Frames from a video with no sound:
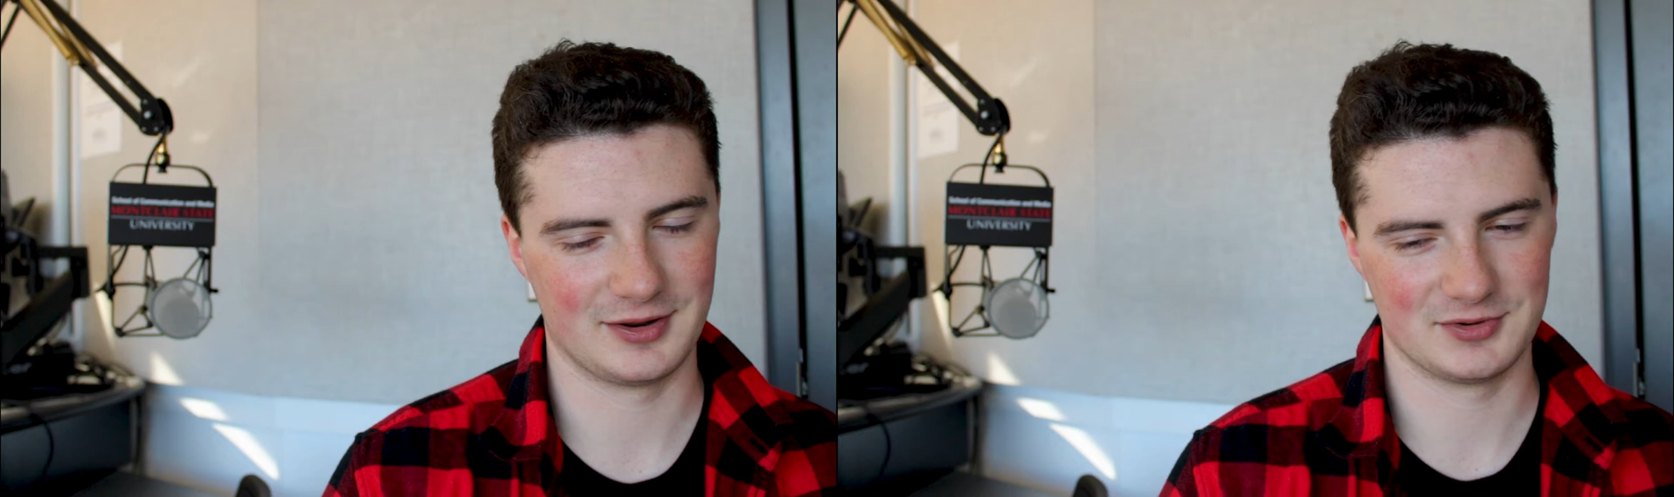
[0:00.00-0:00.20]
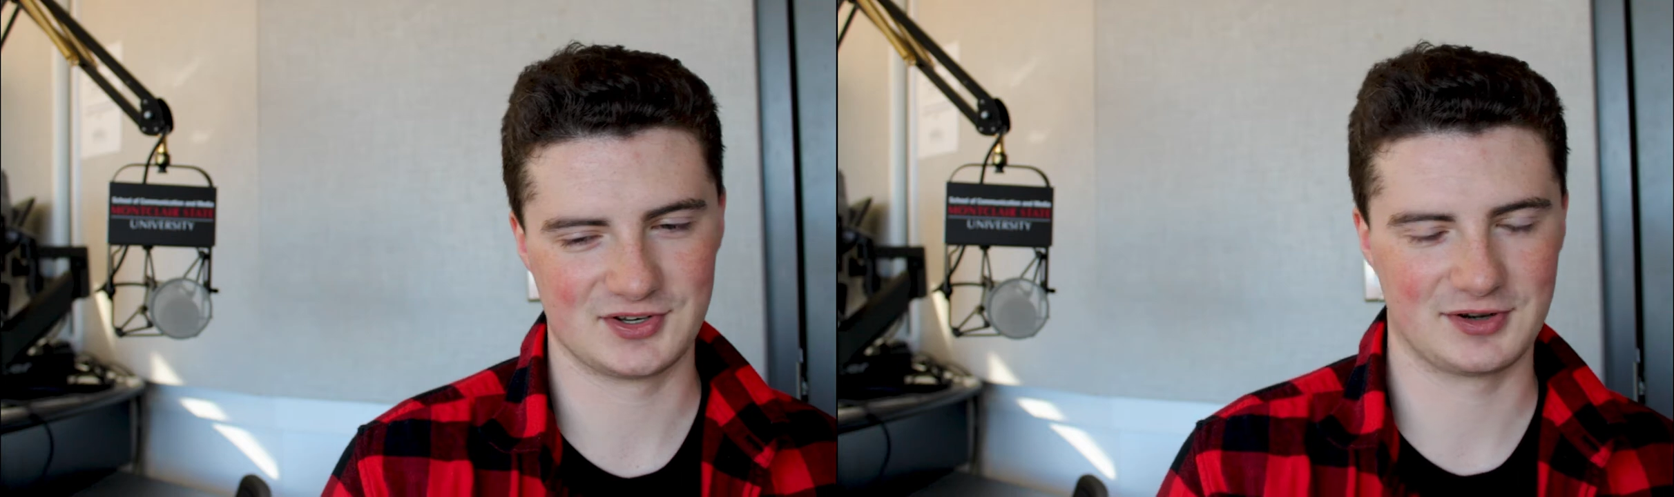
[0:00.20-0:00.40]

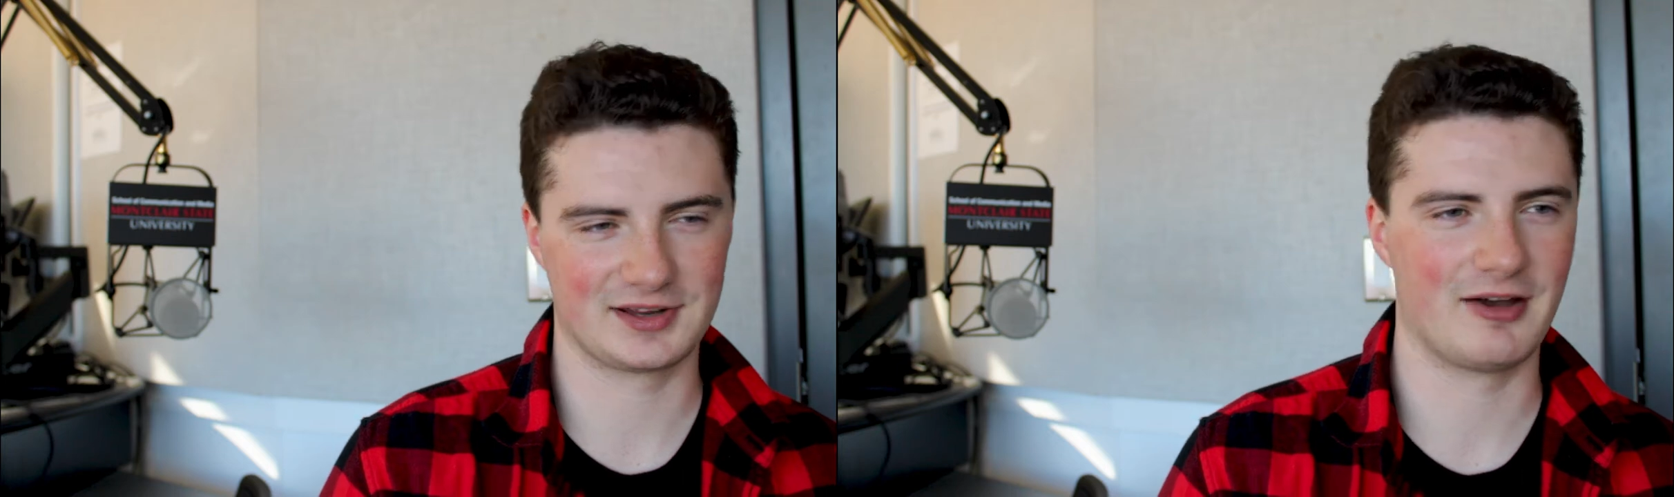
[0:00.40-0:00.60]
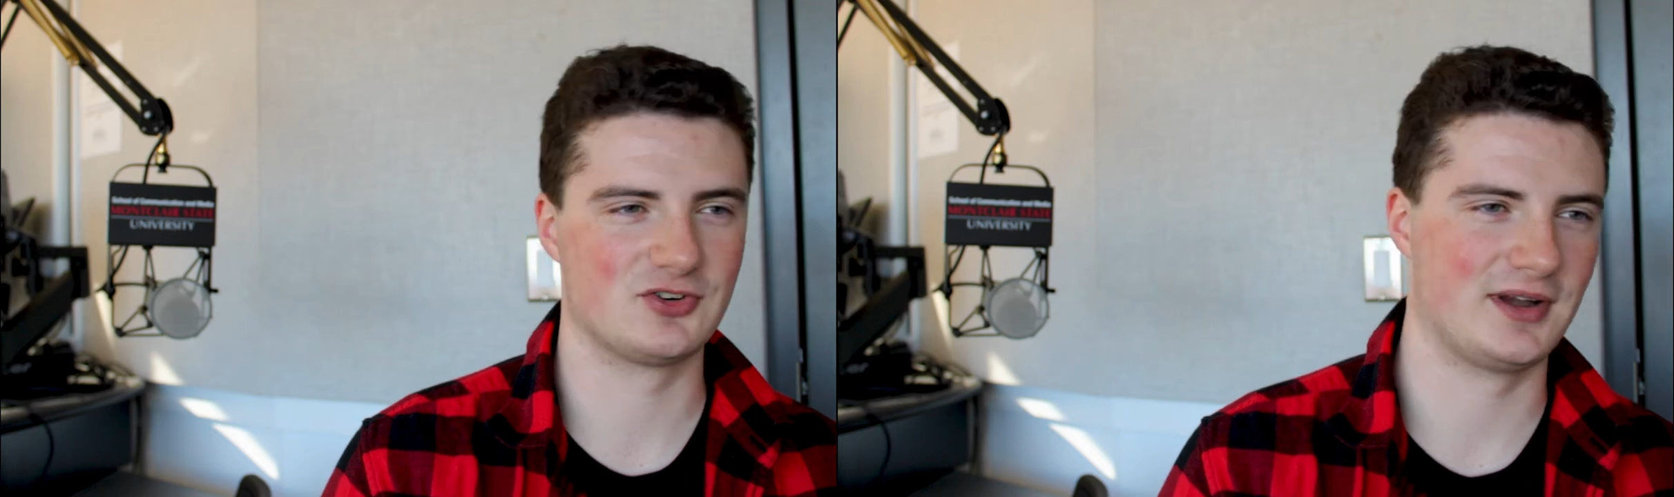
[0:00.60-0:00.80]
It was during
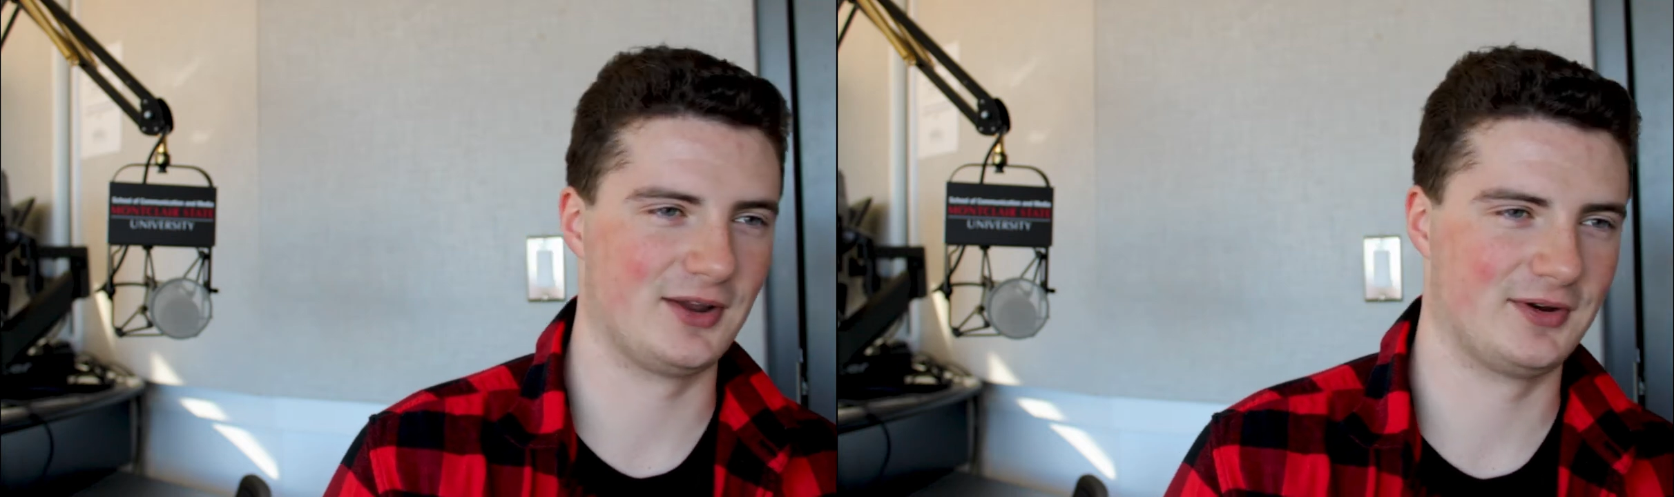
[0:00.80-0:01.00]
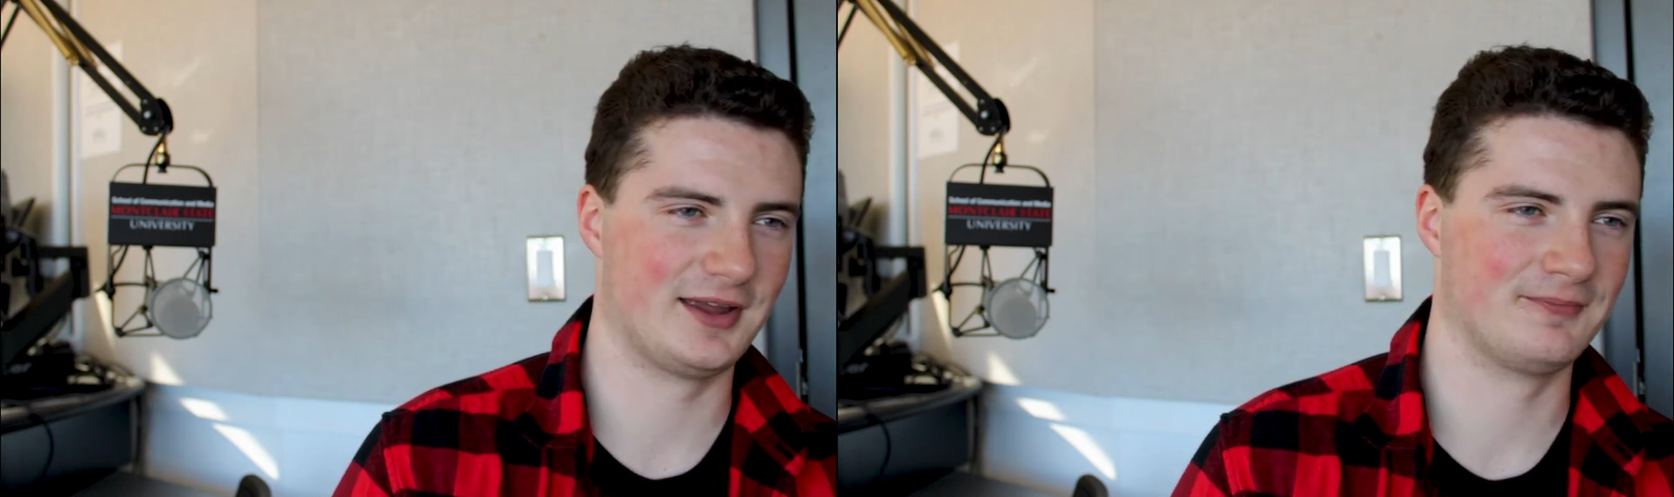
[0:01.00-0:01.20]
College
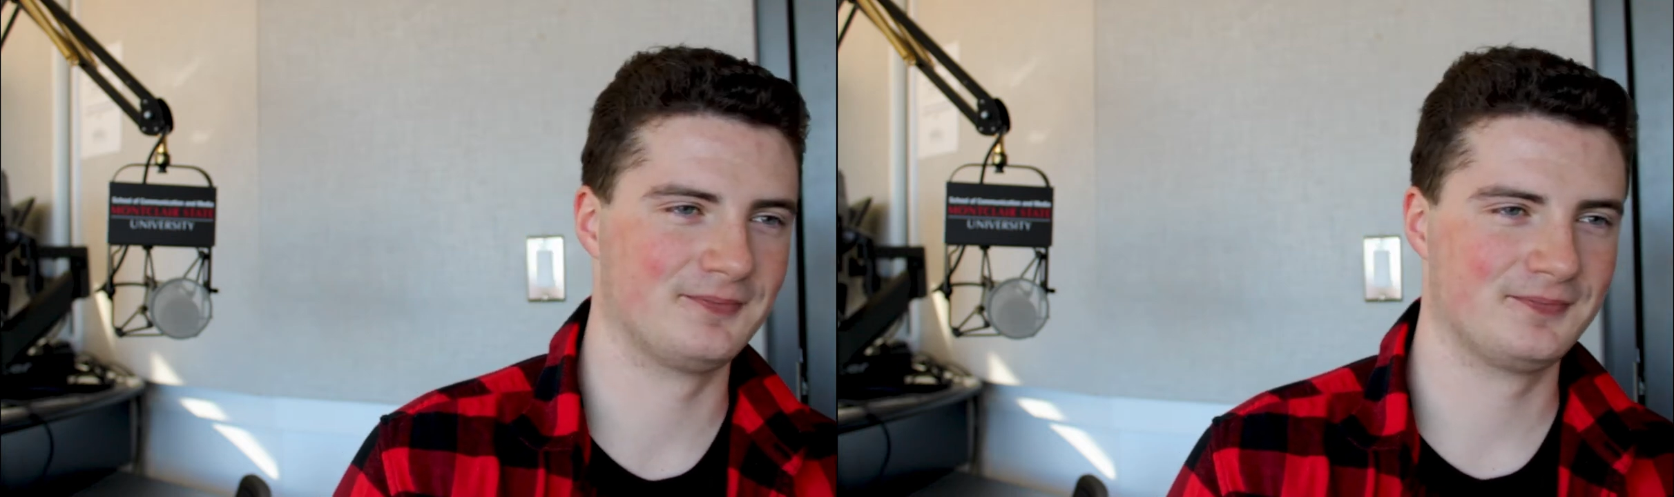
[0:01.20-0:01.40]
Radio Day,